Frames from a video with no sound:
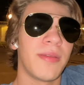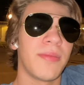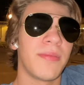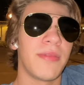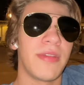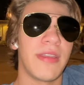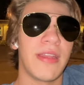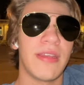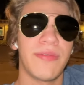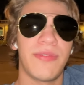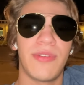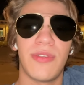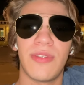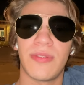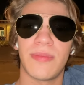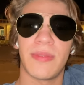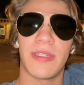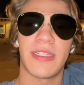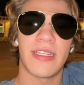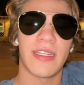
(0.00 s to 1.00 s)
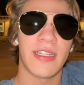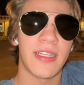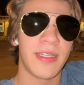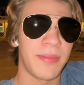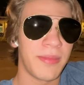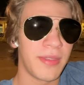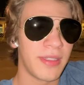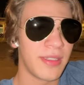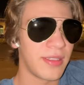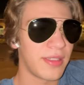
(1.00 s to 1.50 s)
but I've used my
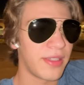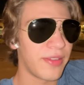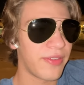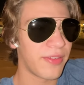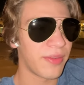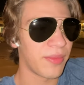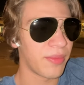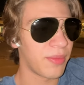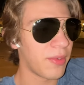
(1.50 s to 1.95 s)
time in different